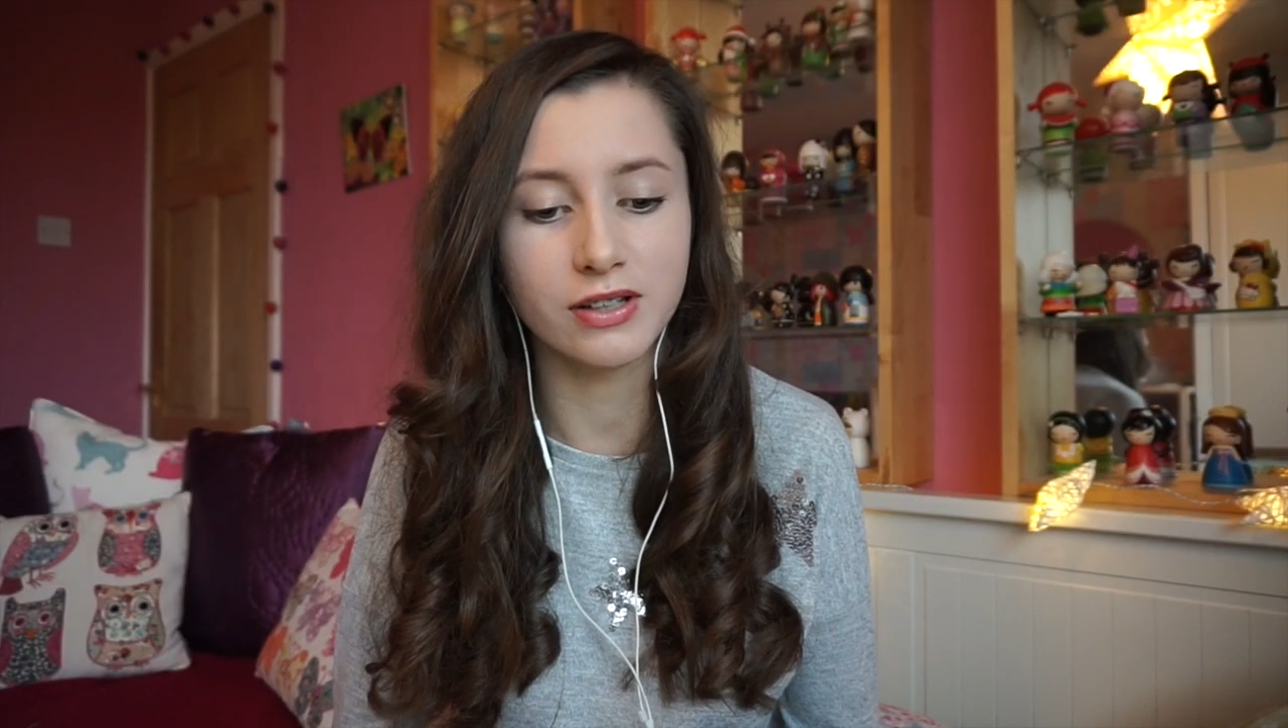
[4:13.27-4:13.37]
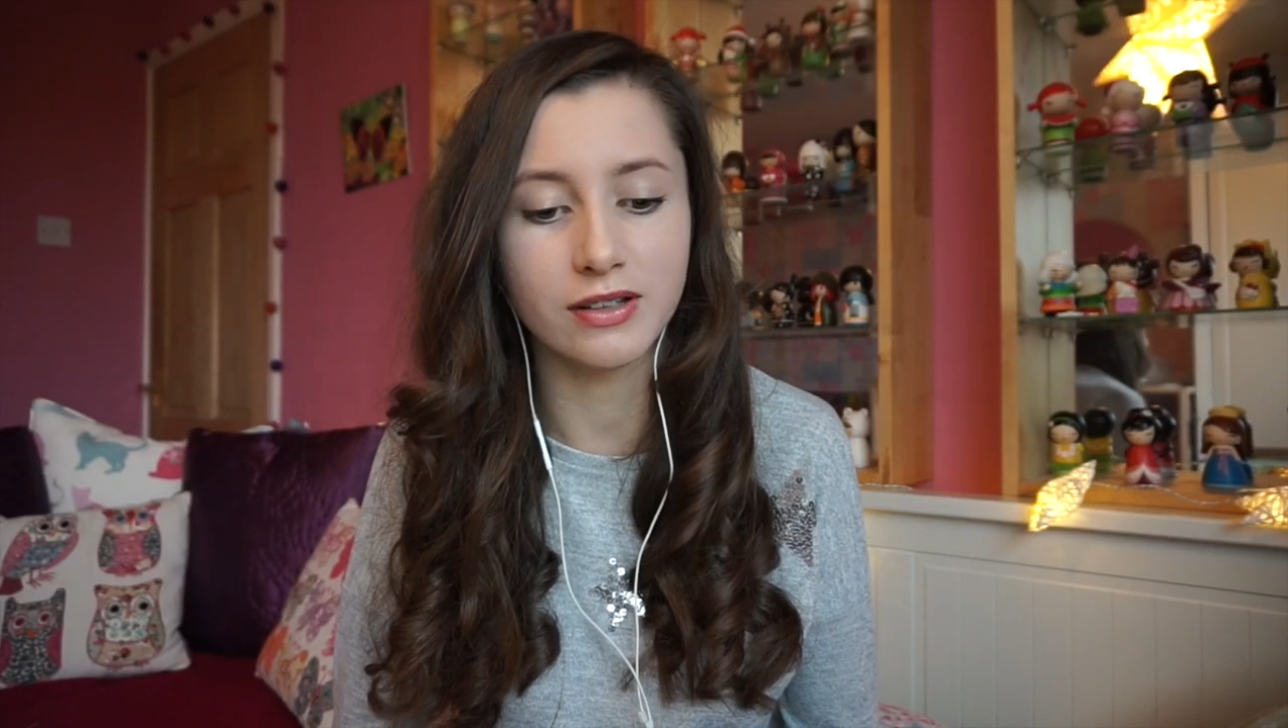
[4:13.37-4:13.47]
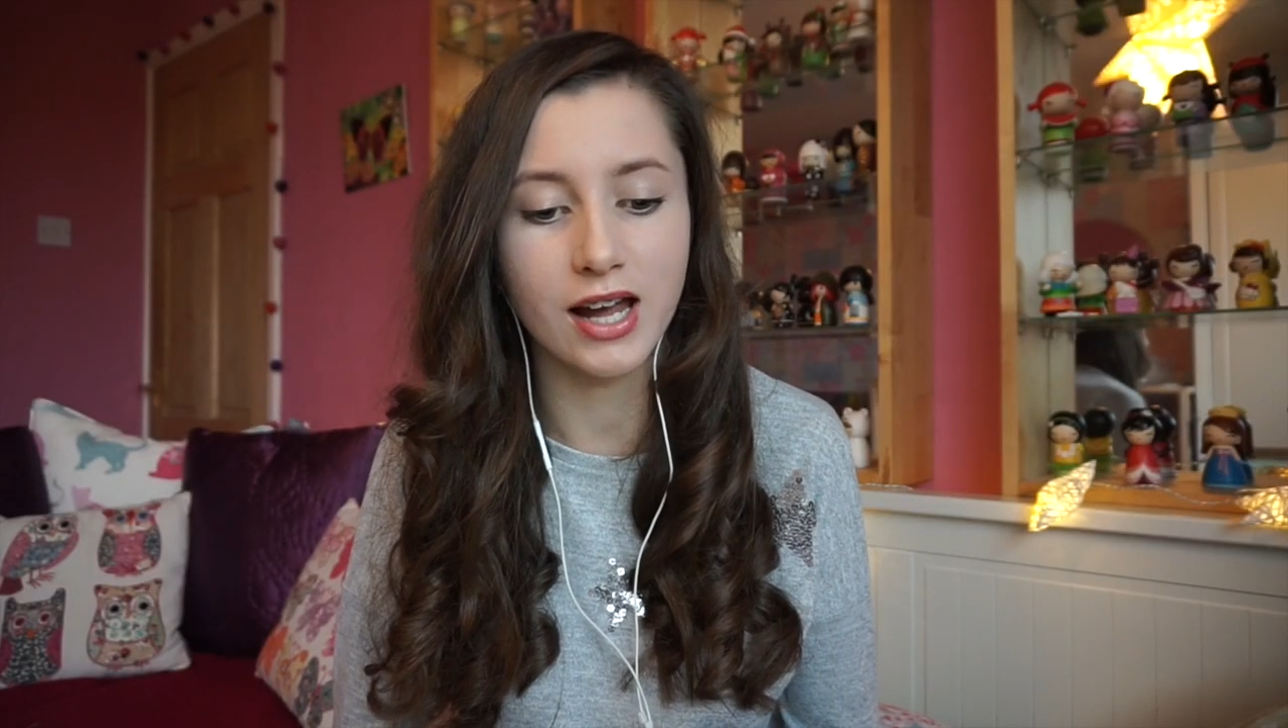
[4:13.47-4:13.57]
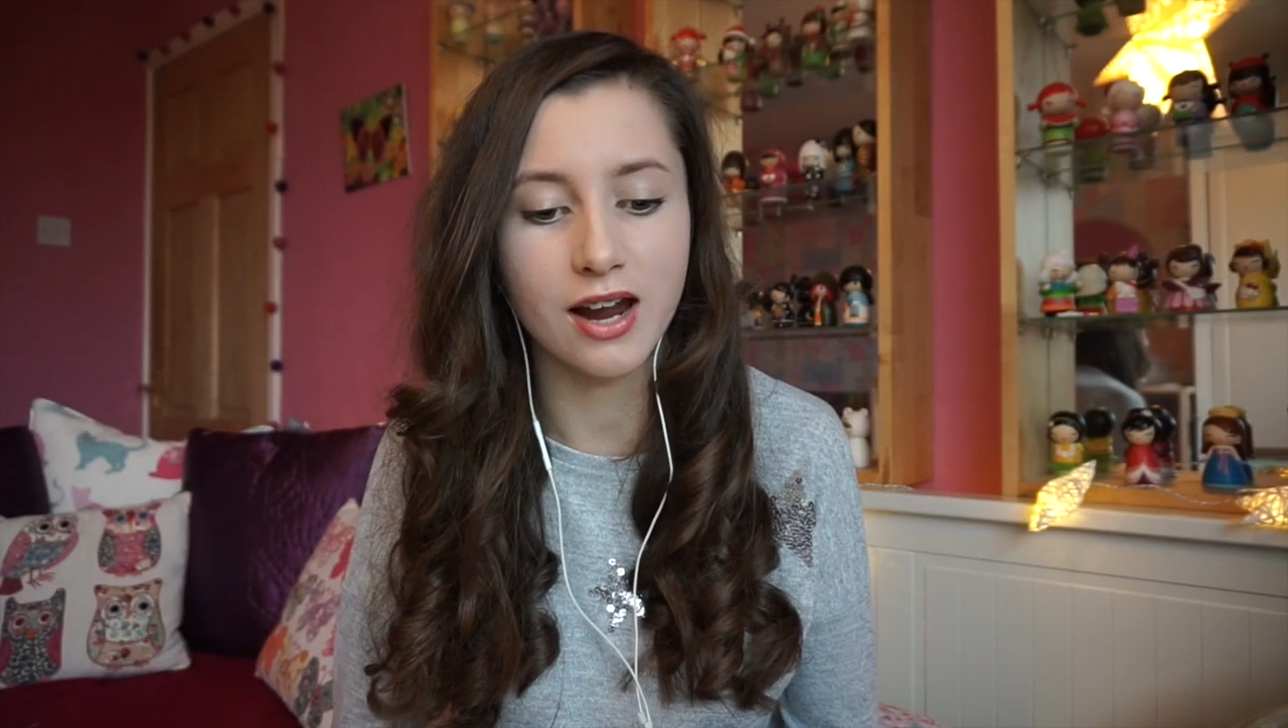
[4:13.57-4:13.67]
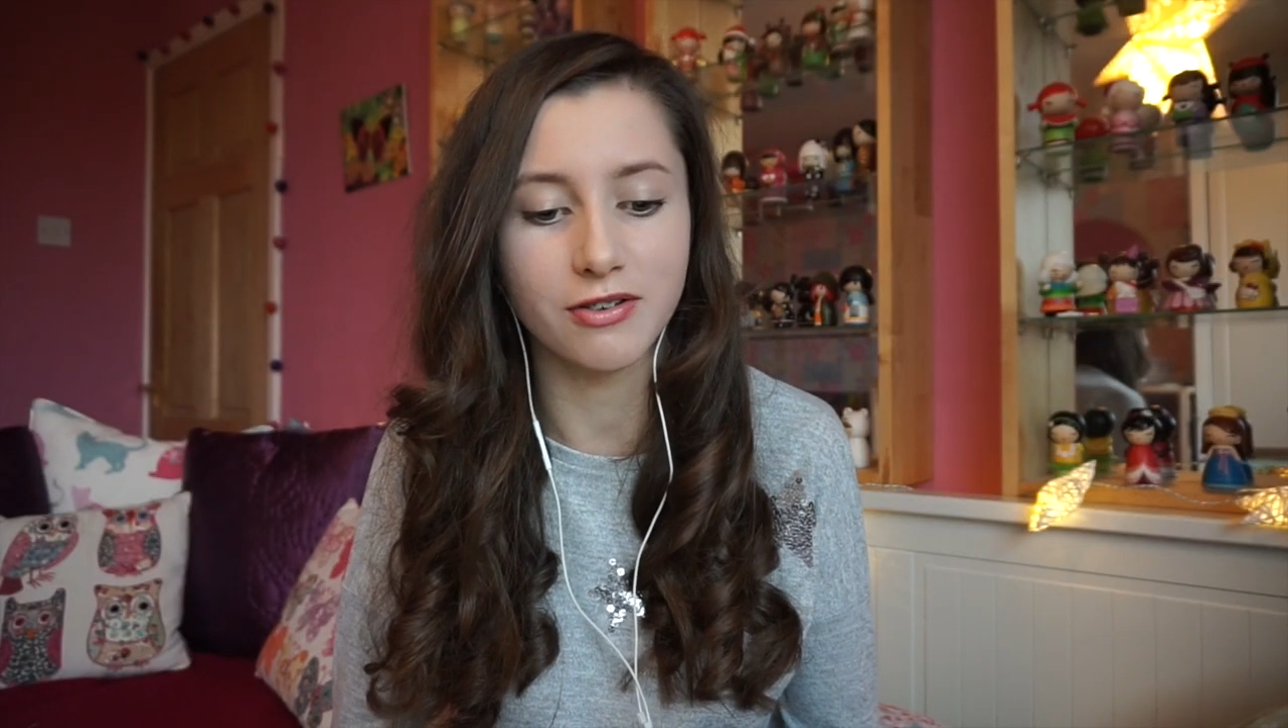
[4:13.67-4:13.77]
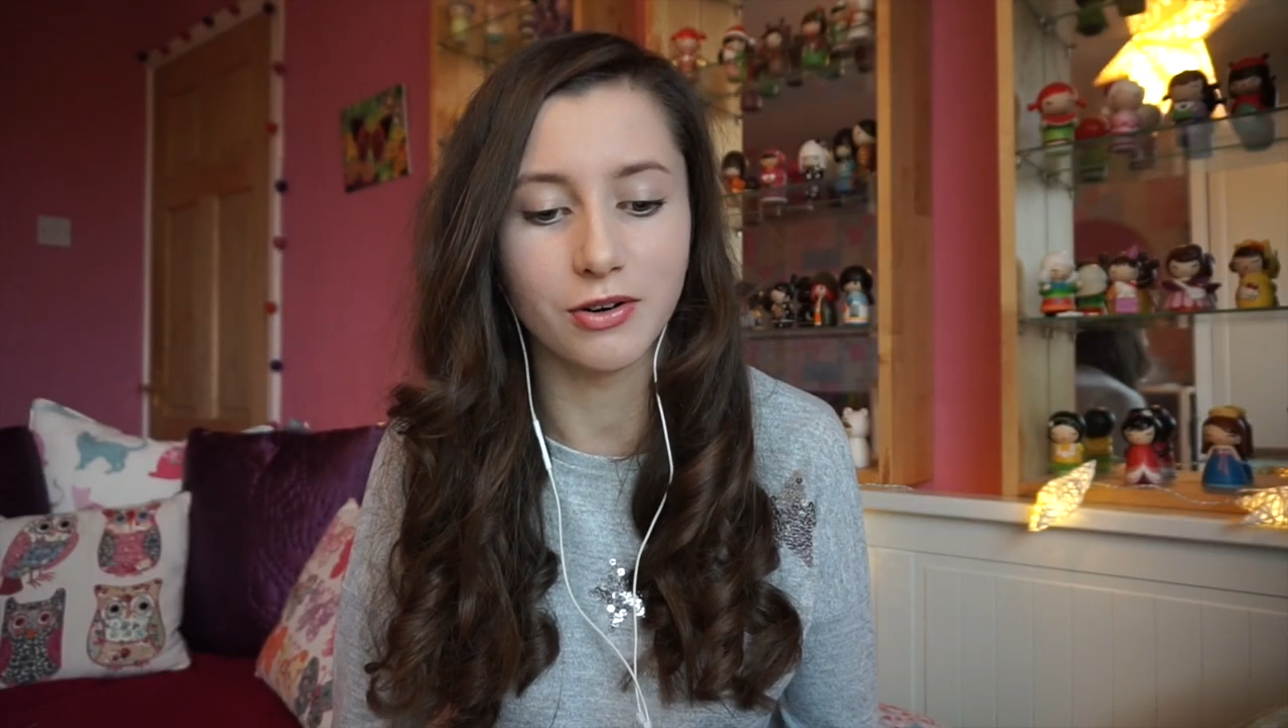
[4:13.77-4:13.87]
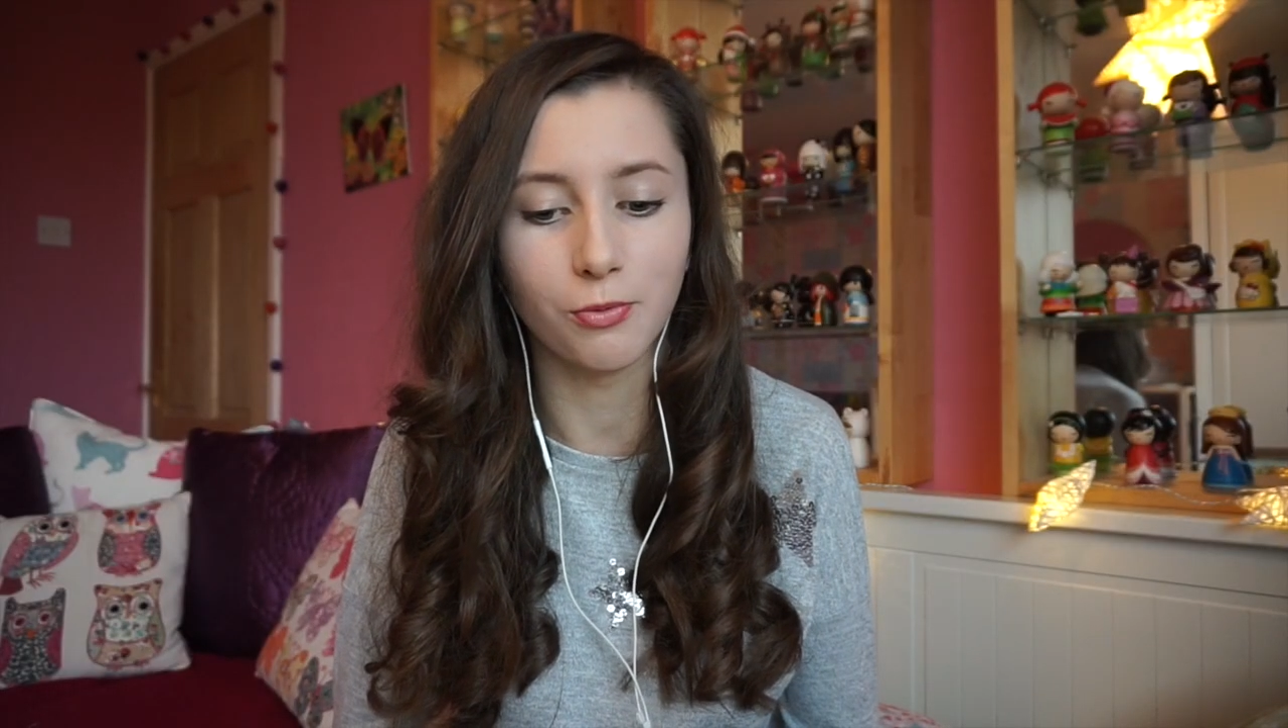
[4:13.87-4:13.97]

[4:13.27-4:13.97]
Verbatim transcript: in there and